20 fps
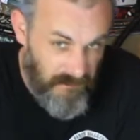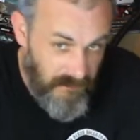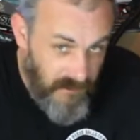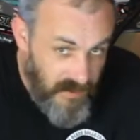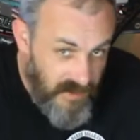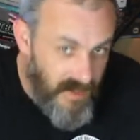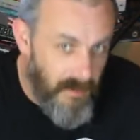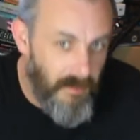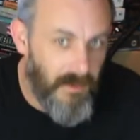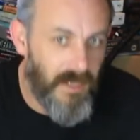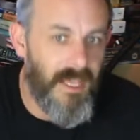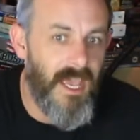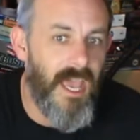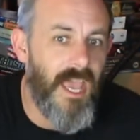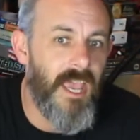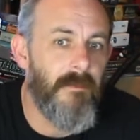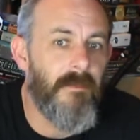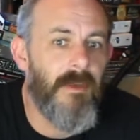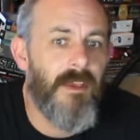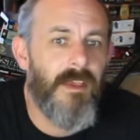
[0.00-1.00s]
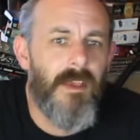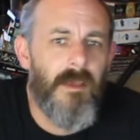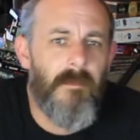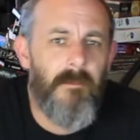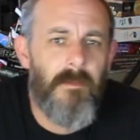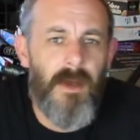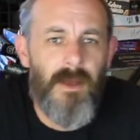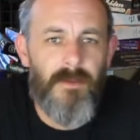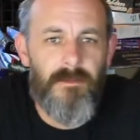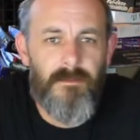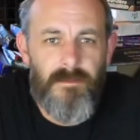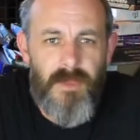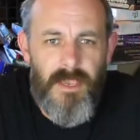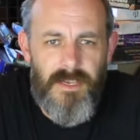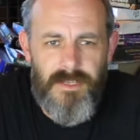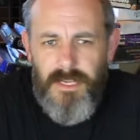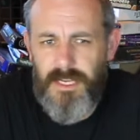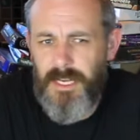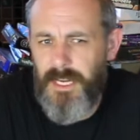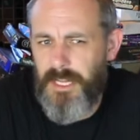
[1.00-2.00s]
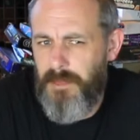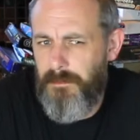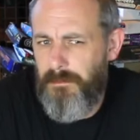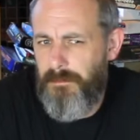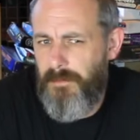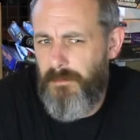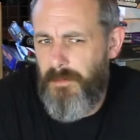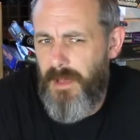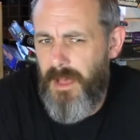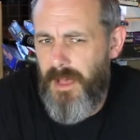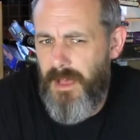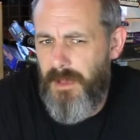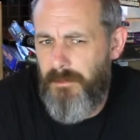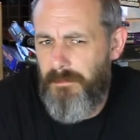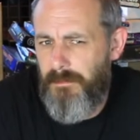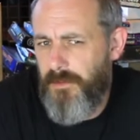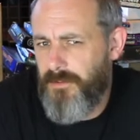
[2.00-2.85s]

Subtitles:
similar game but basically in a